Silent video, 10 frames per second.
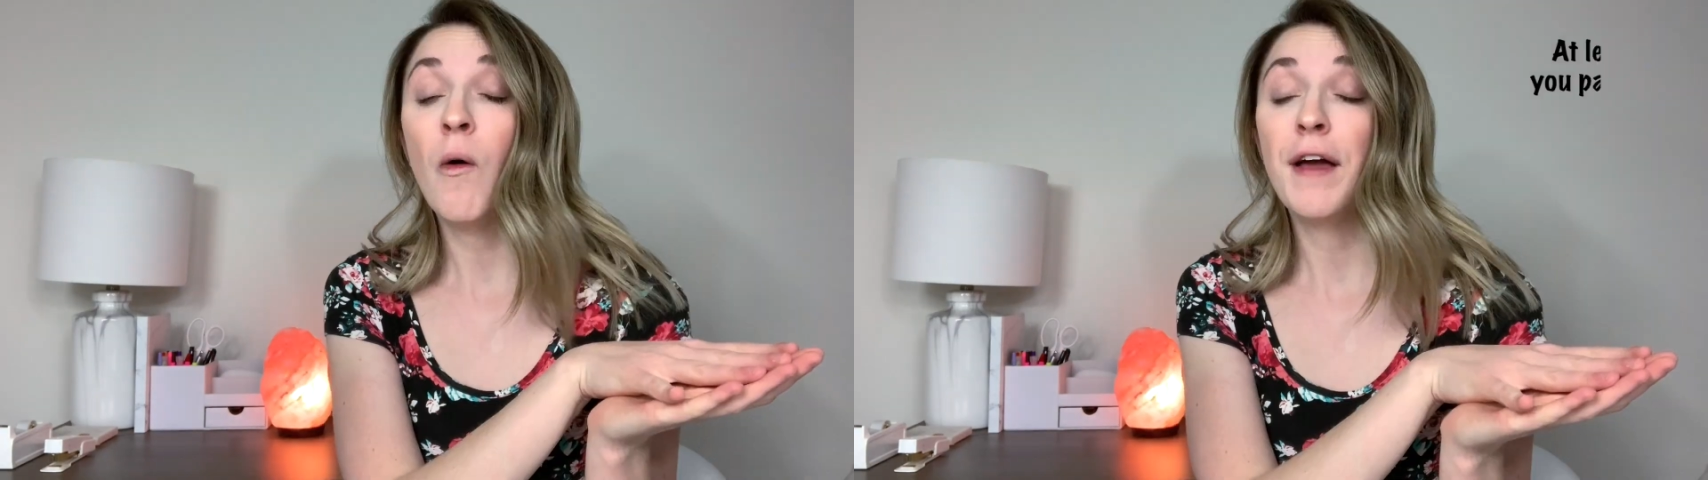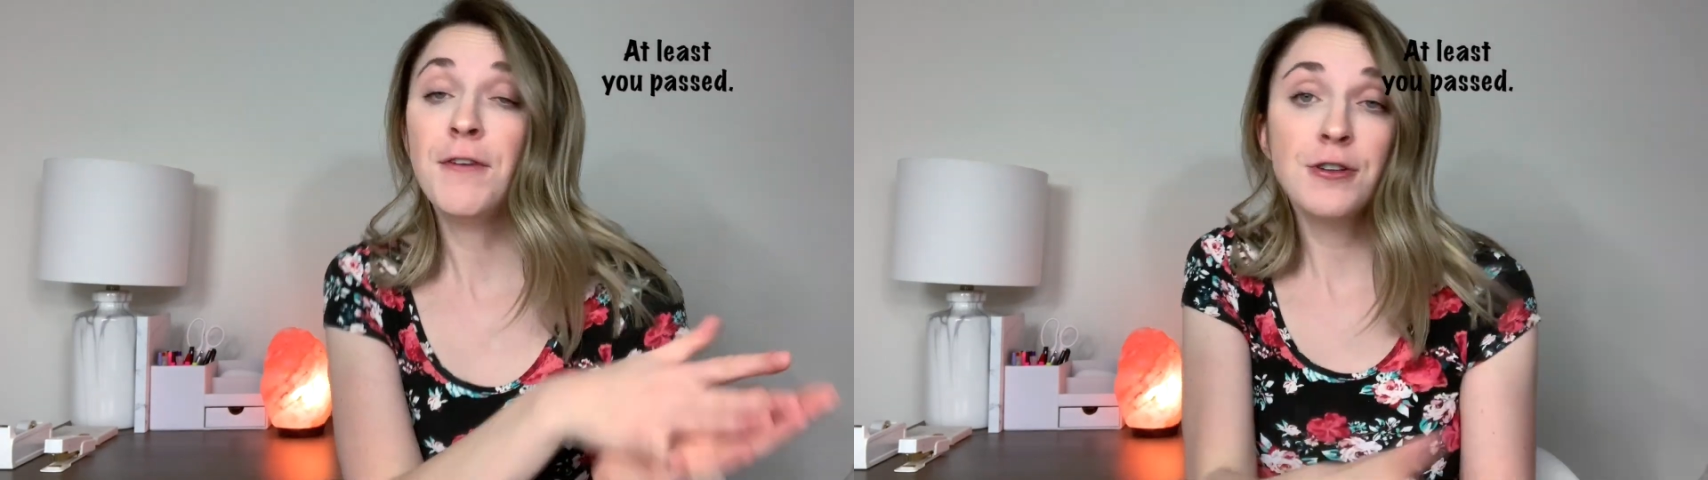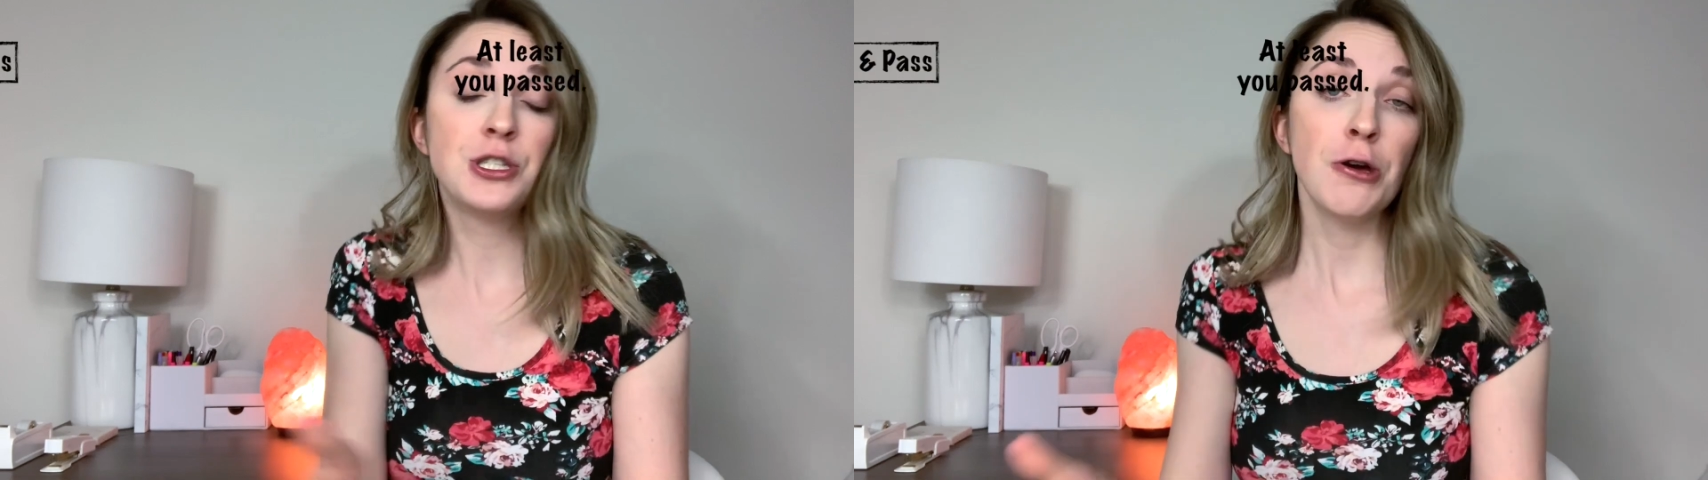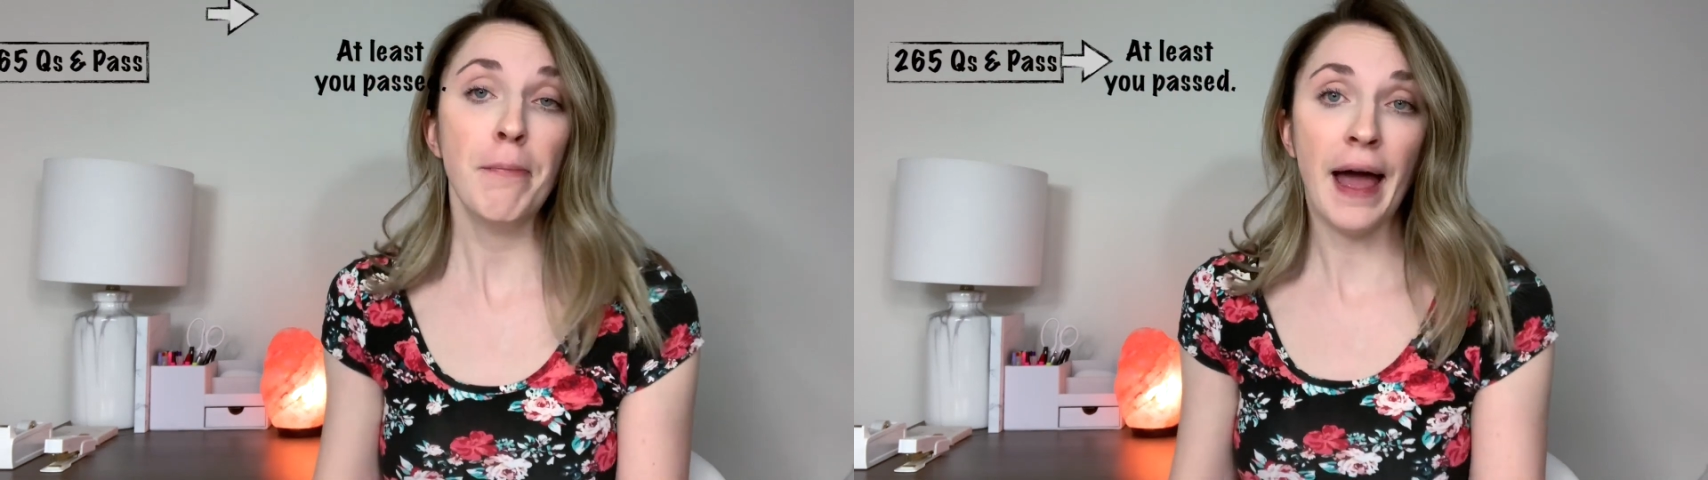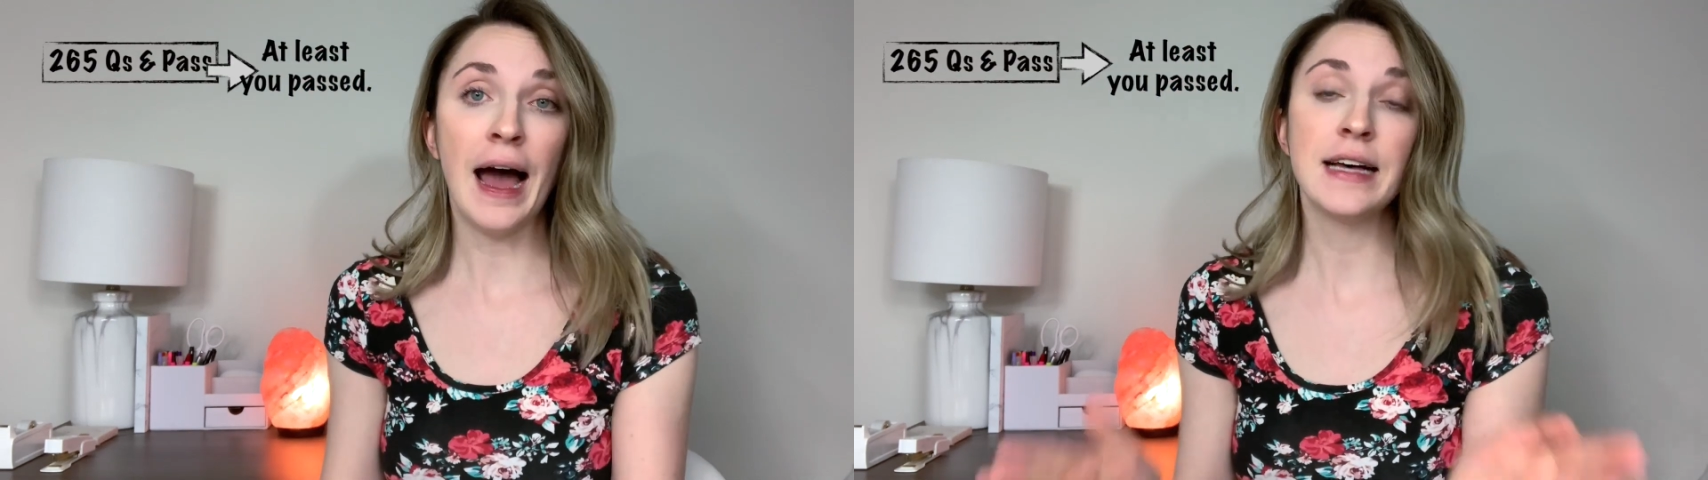If you do
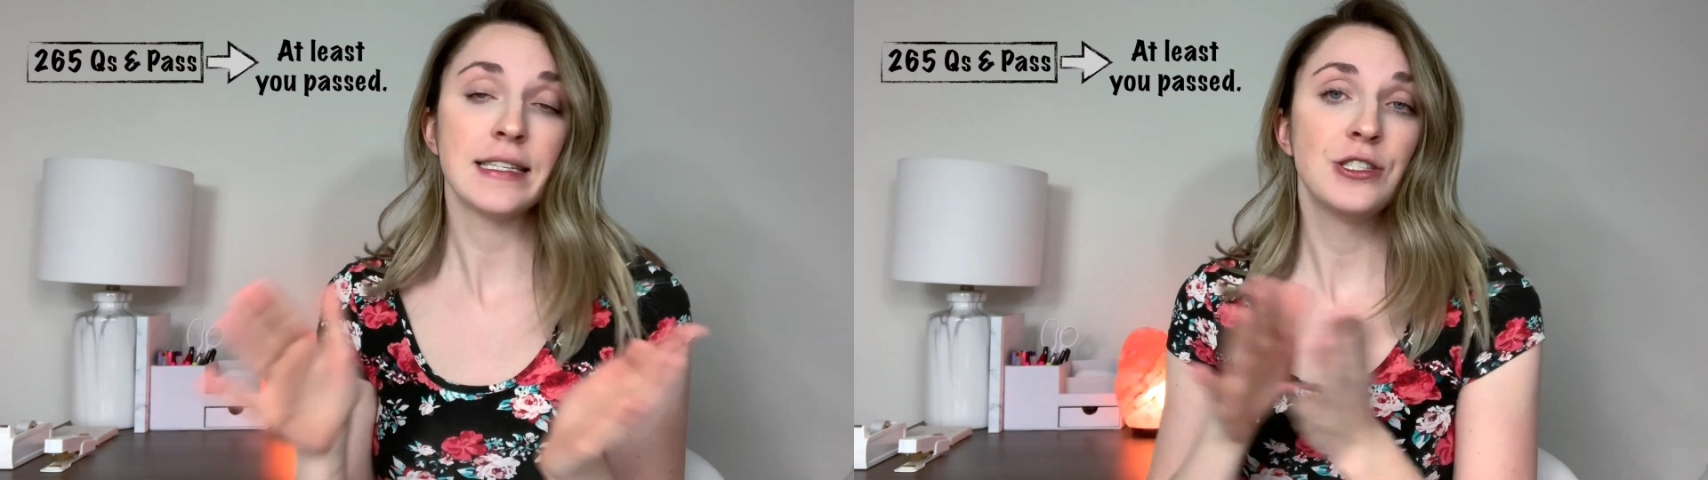pass on